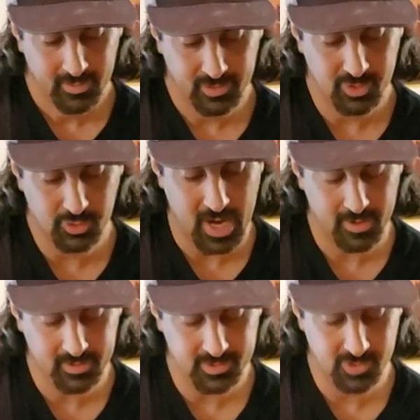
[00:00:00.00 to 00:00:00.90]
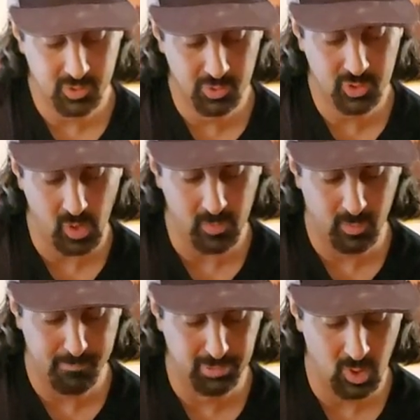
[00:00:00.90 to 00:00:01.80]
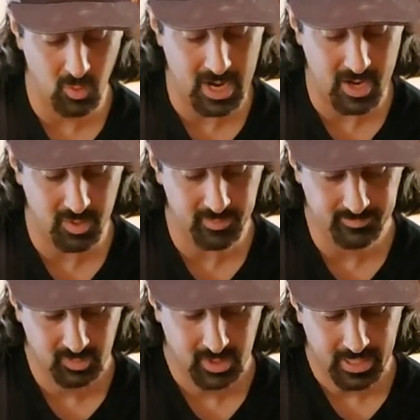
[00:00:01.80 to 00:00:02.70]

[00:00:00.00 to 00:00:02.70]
This U-joint will blow out